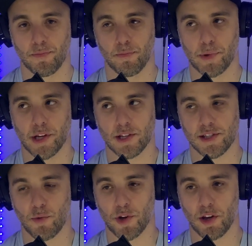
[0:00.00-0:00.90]
because
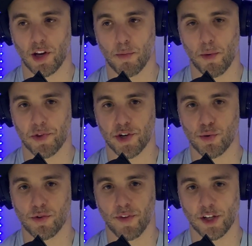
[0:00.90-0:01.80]
then we can come up with a
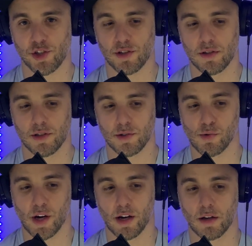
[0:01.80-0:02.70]
new invention
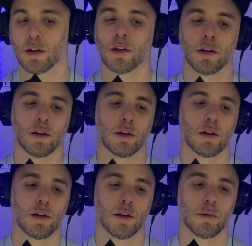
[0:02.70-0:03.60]
to
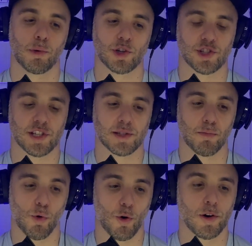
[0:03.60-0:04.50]
push this
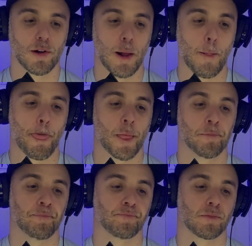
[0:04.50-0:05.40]
more.
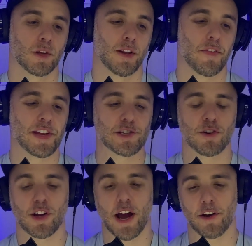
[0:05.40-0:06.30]
And these
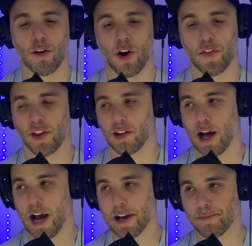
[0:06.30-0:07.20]
are kind of on the
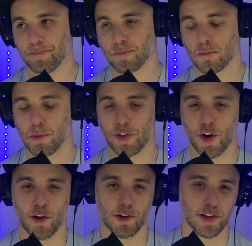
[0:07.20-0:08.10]
line, but they're
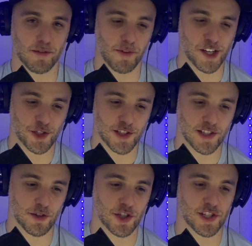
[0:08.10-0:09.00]
not really inventions.
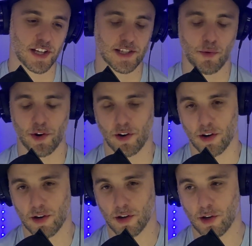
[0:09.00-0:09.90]
They're just things I
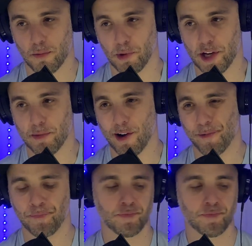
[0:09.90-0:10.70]
want to complain about.